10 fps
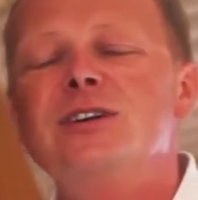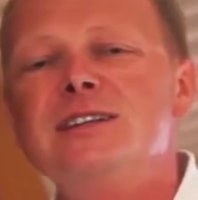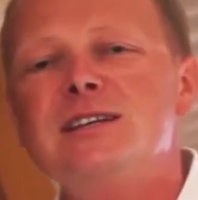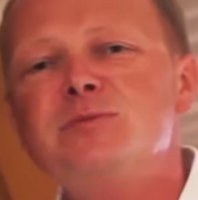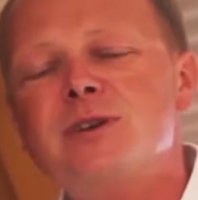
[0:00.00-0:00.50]

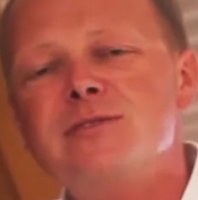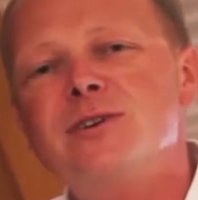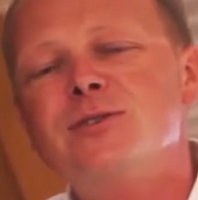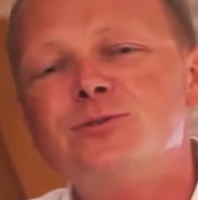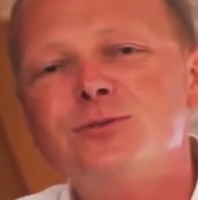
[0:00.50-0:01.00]
Another
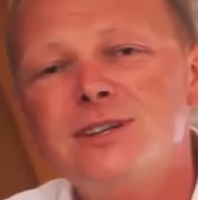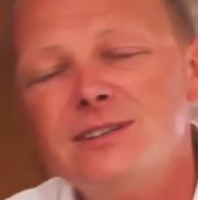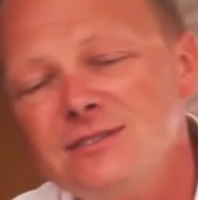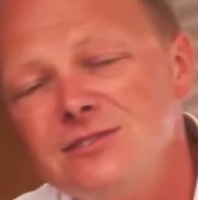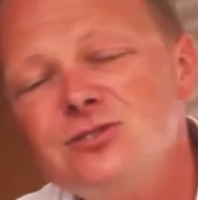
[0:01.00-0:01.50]
thing that we
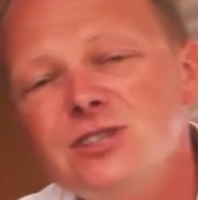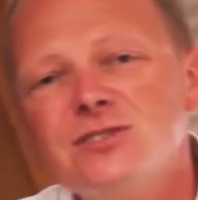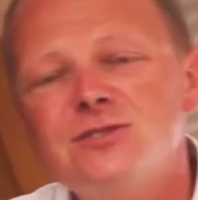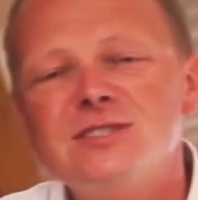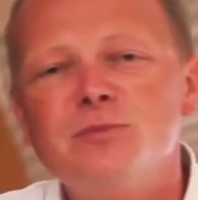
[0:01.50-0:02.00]
also
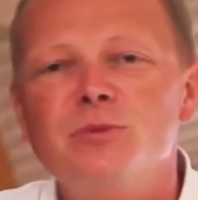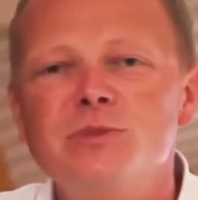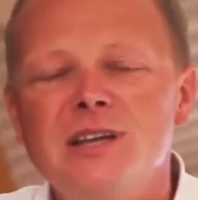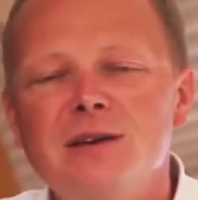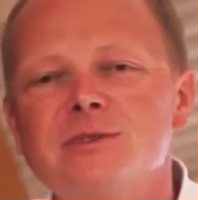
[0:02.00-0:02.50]
often forget
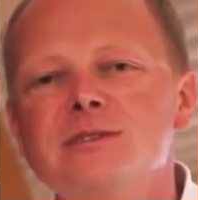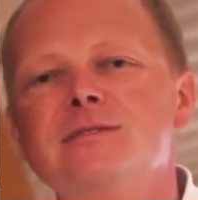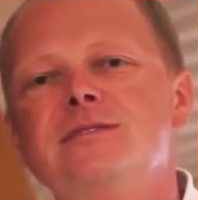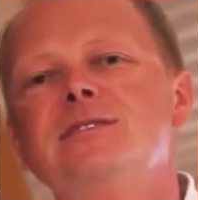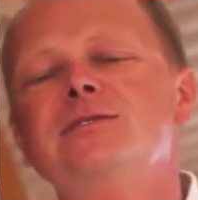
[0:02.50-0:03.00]
about
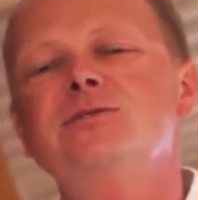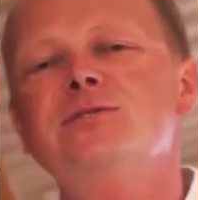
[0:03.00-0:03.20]
is